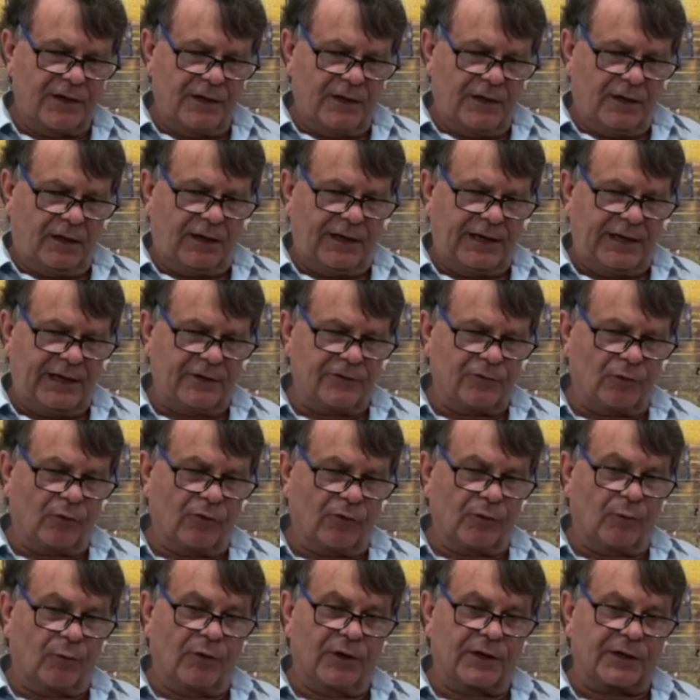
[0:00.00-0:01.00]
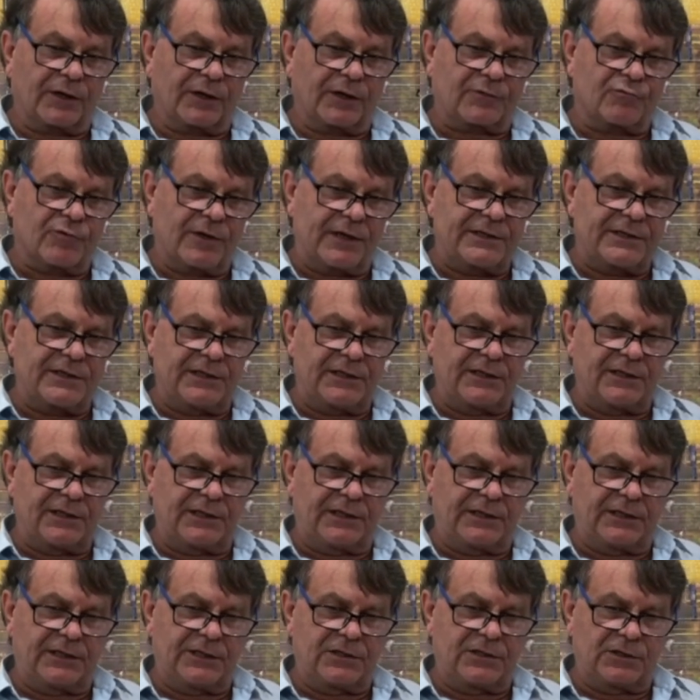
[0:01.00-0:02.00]
I had all the work ready
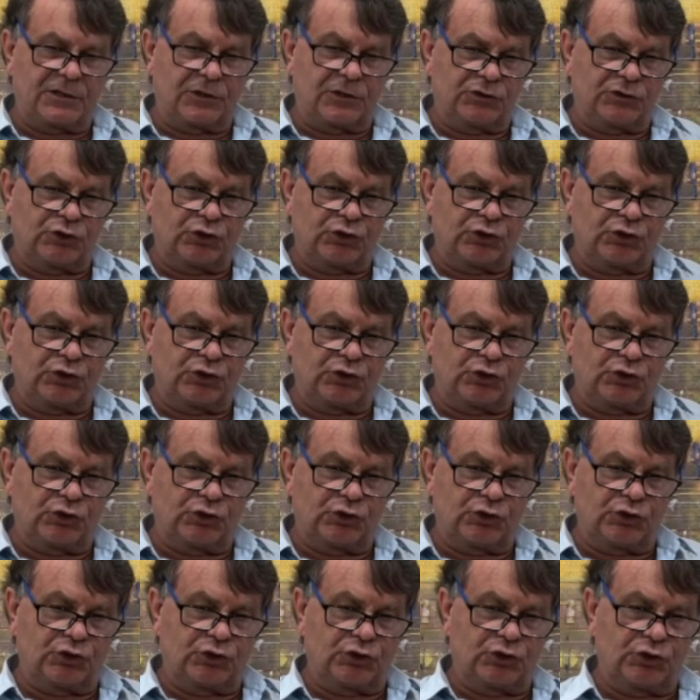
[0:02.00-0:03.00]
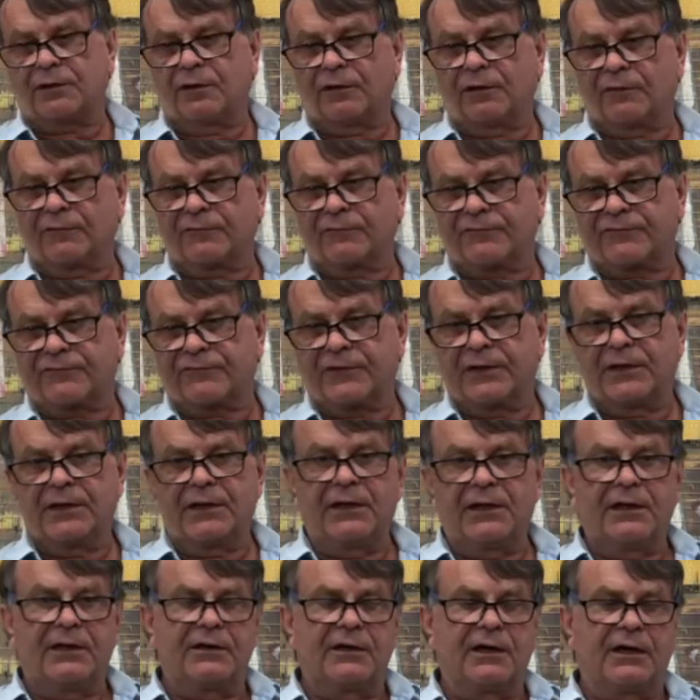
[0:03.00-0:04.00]
in June of
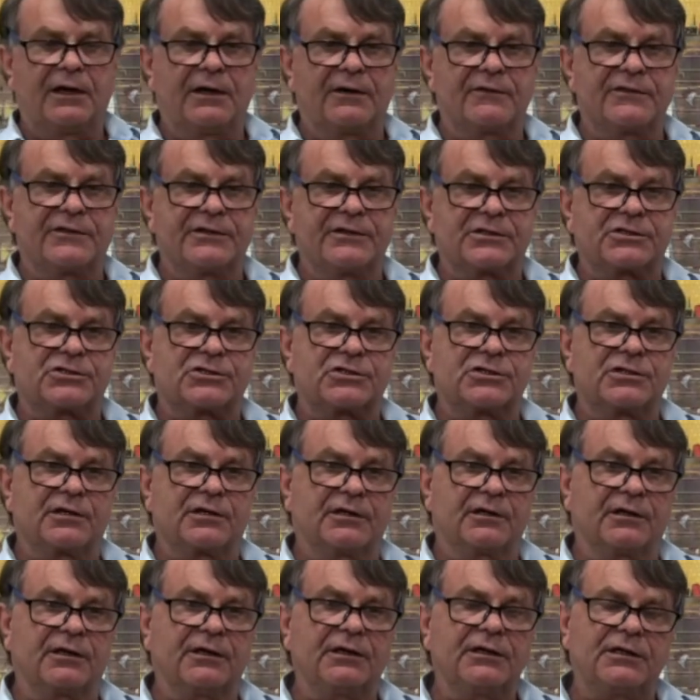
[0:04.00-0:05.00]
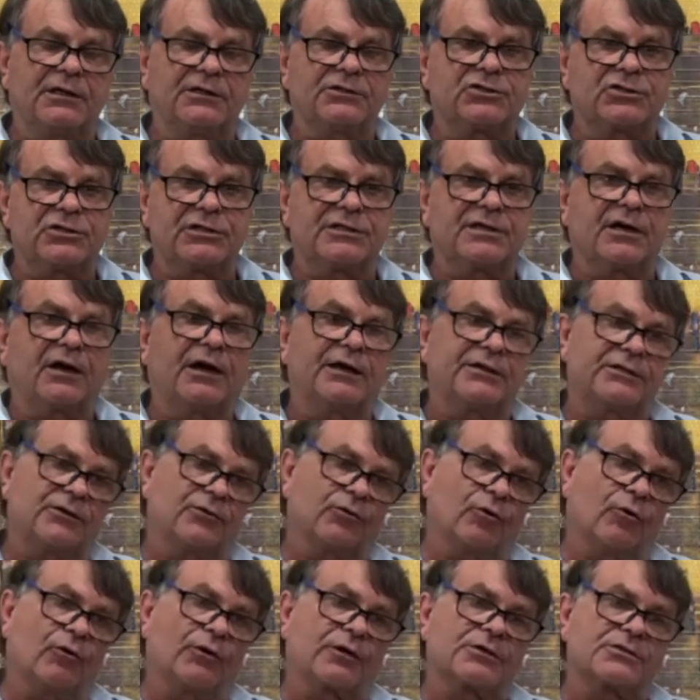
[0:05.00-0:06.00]
this year, and she died in
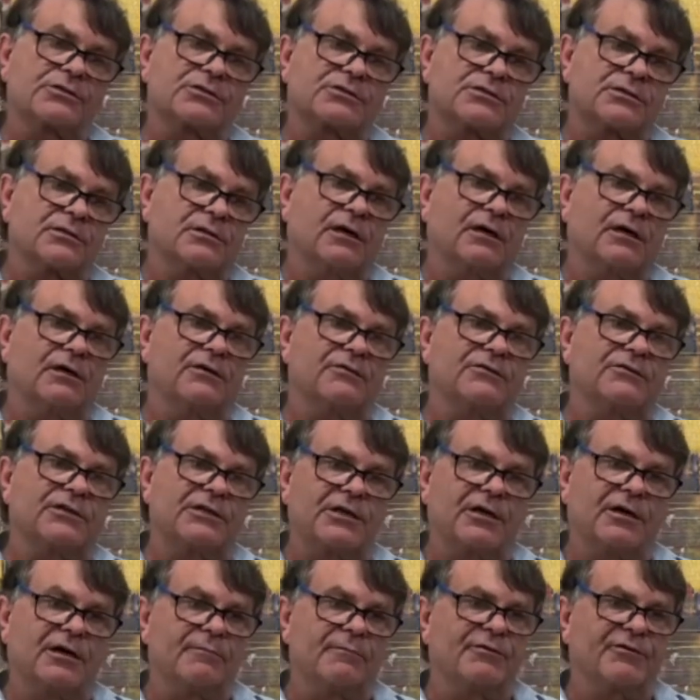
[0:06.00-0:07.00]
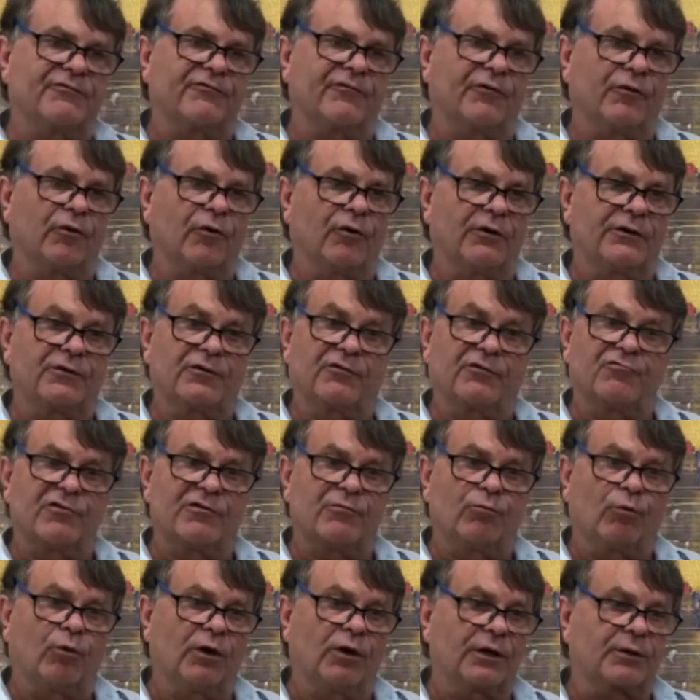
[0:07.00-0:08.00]
August the year before, and the
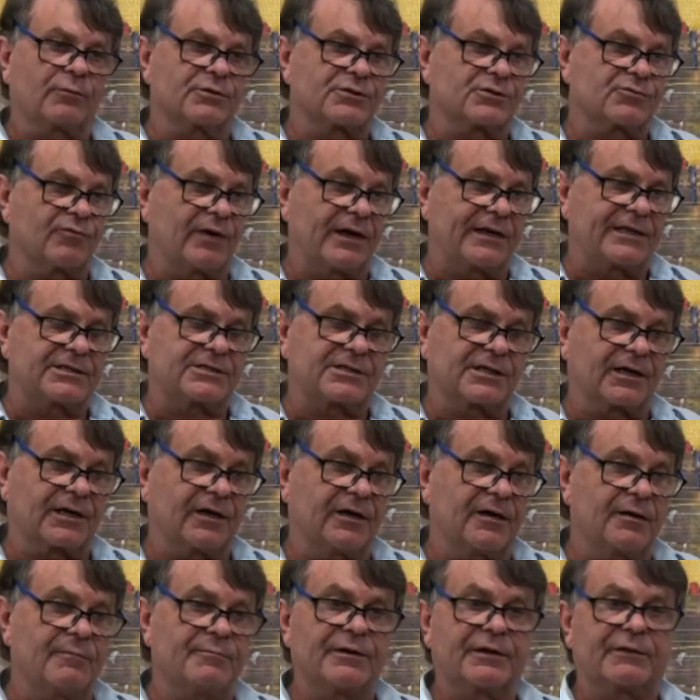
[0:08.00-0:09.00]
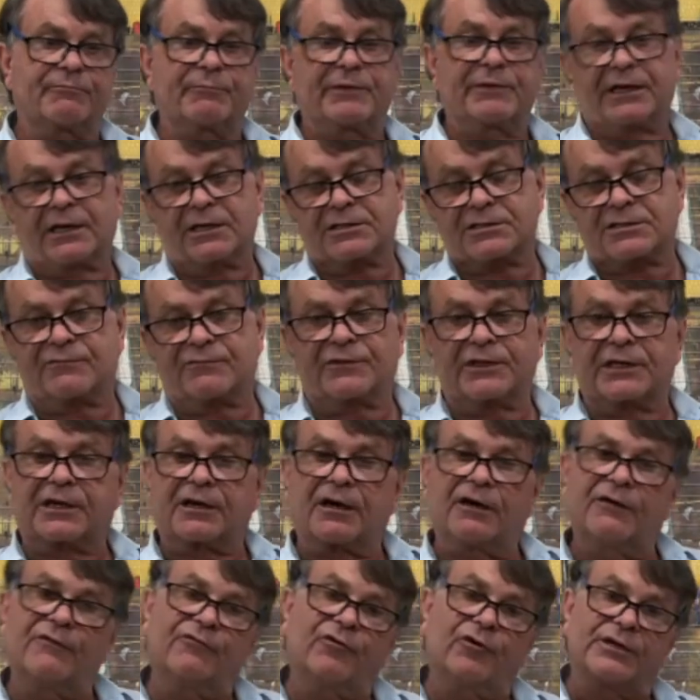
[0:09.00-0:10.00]
work was ready to go, but because of the
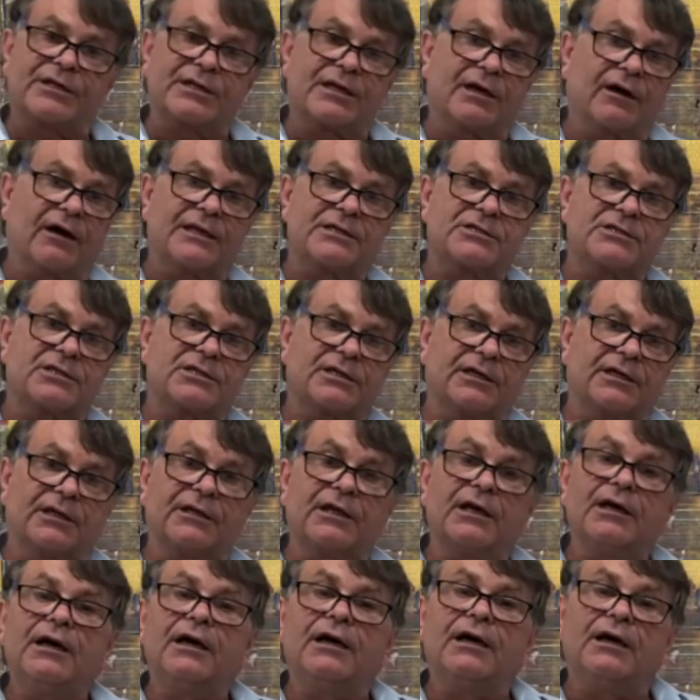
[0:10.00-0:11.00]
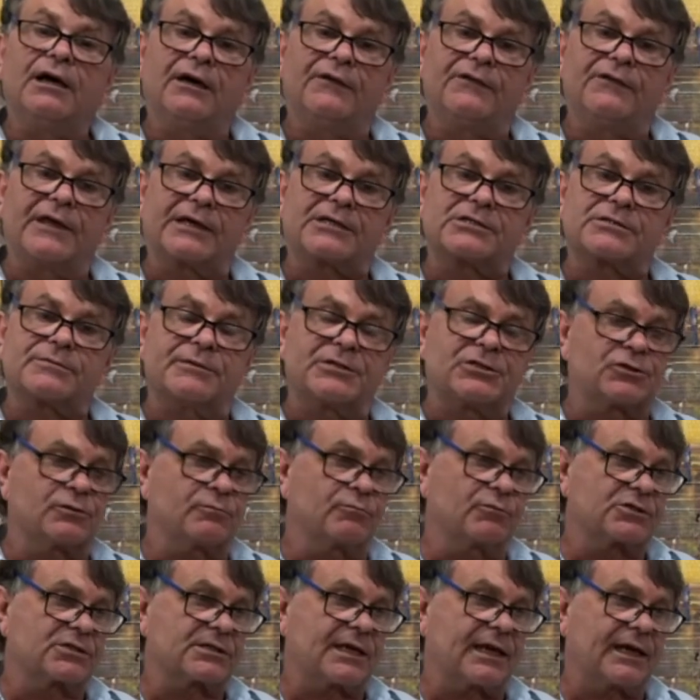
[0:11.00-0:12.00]
COVID-19 and the exhibition
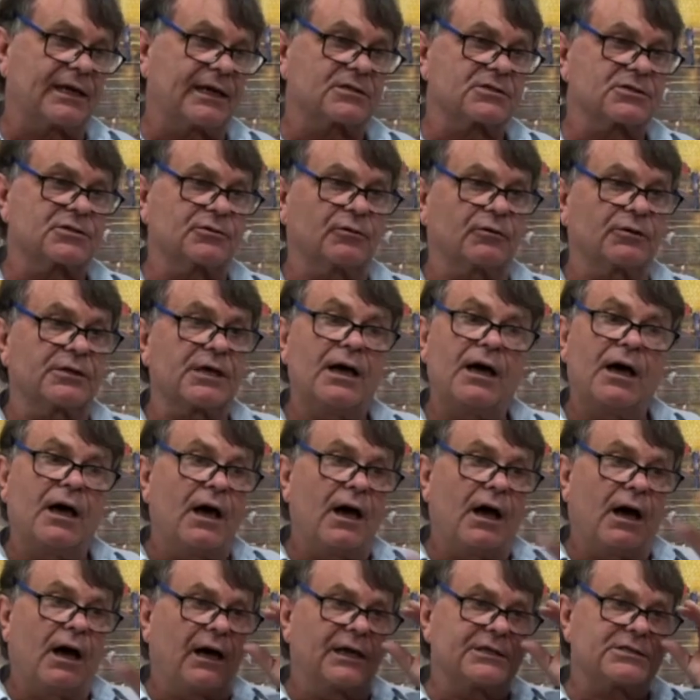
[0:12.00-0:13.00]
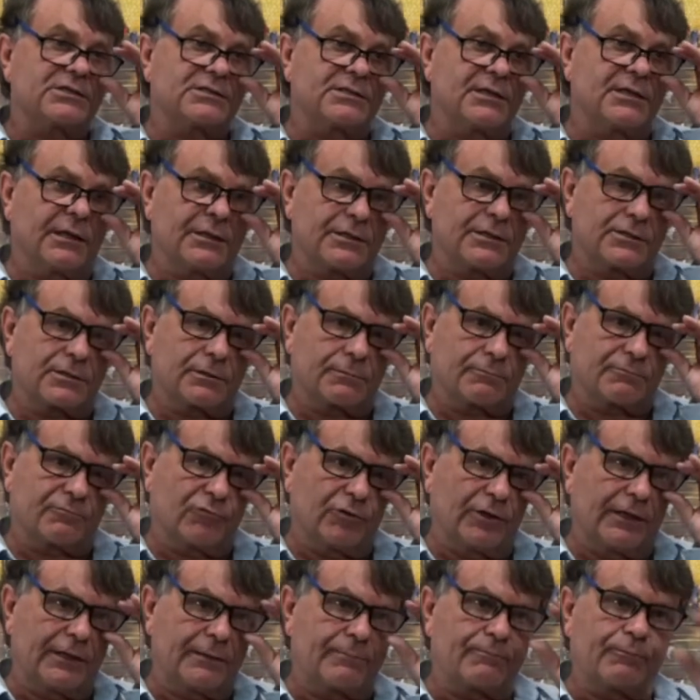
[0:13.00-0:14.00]
was cancelled, I started to
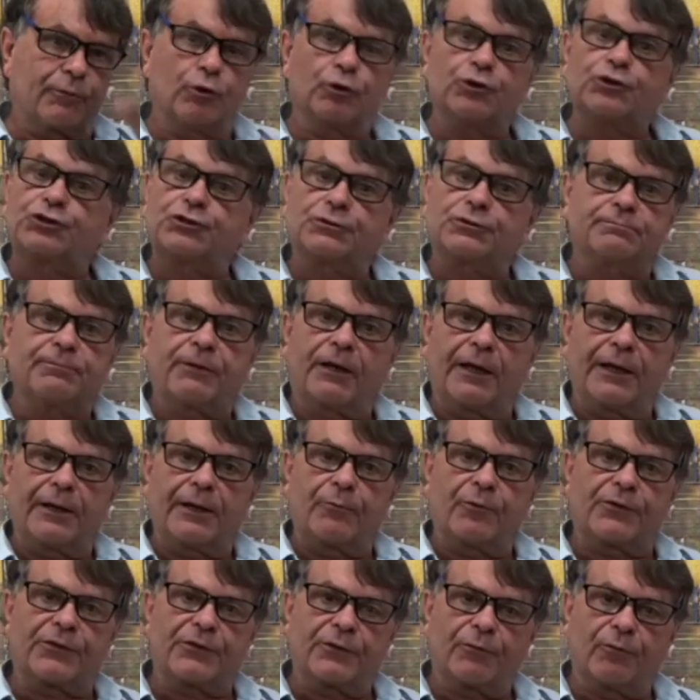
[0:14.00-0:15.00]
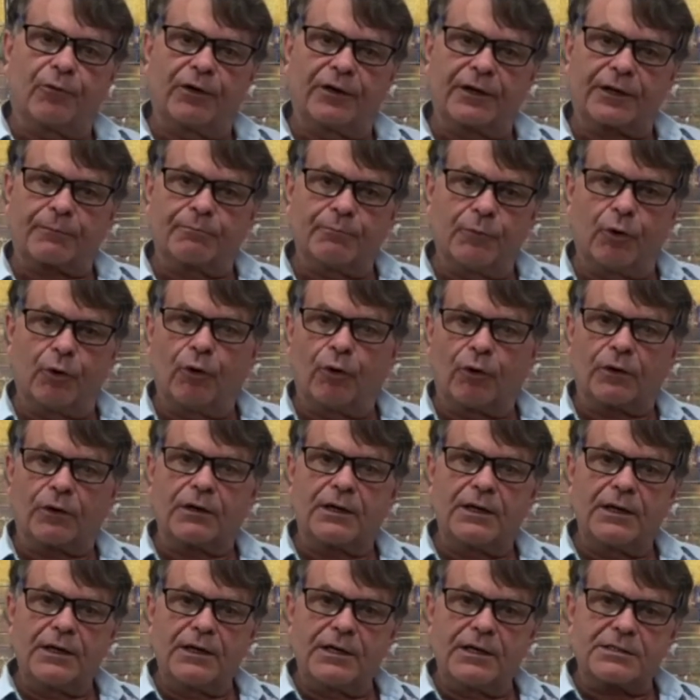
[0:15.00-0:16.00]
really push and play with the work more.
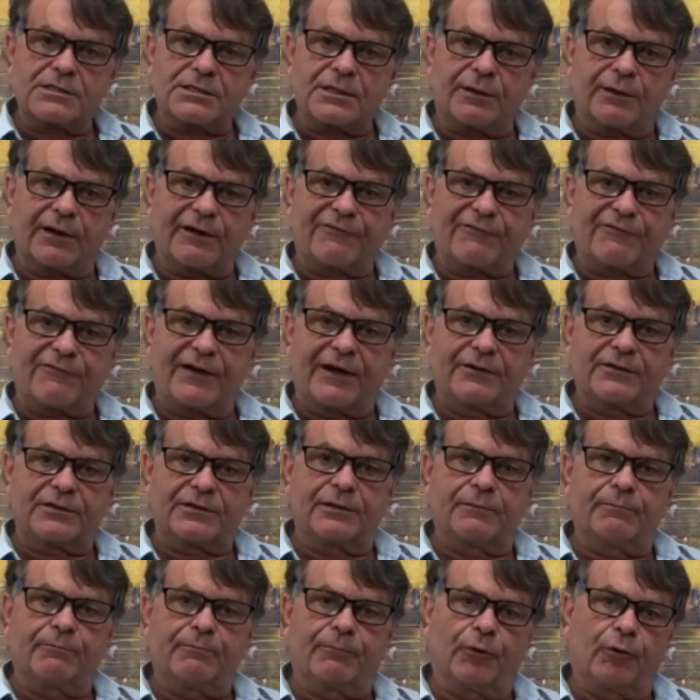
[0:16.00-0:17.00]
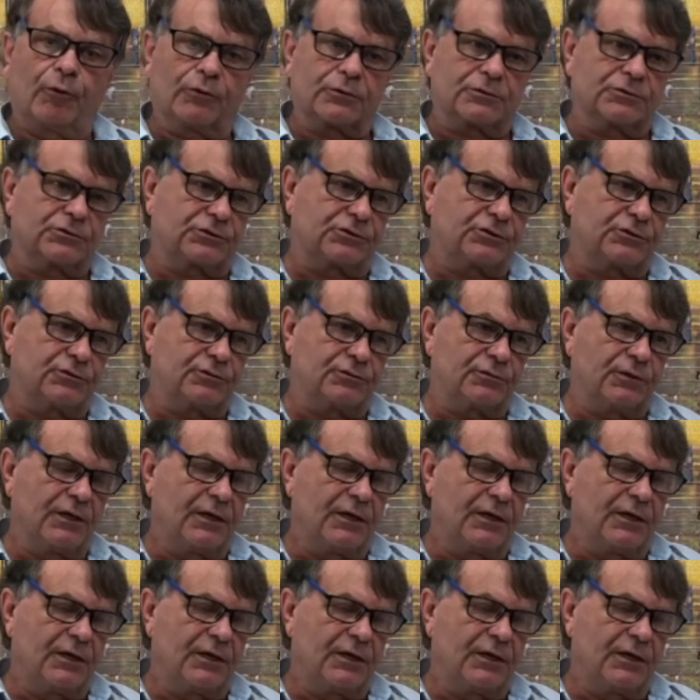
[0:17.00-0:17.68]
So I found it important to